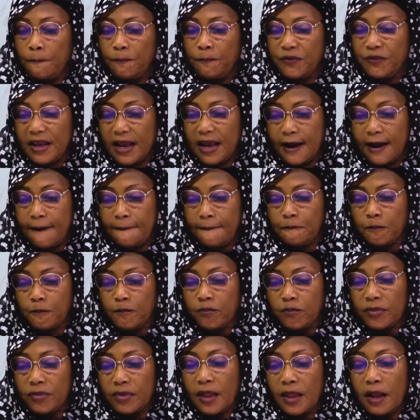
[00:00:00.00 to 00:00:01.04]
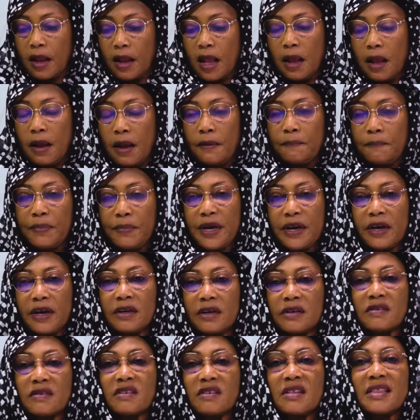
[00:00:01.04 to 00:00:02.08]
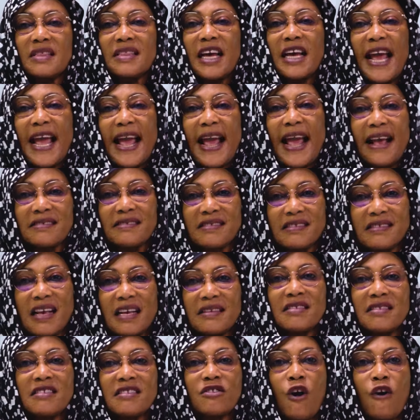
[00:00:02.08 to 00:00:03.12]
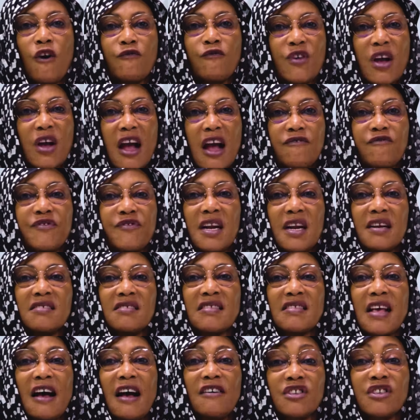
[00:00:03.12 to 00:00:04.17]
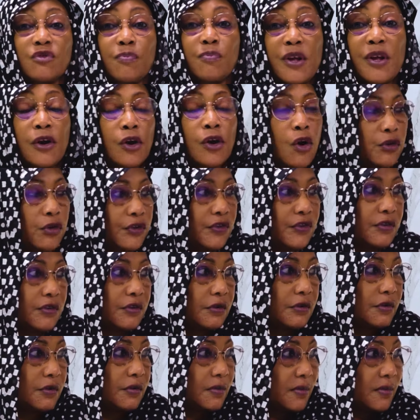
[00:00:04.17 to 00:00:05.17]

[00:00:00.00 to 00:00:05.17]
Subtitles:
Yeah, because the essence of governance has been lost.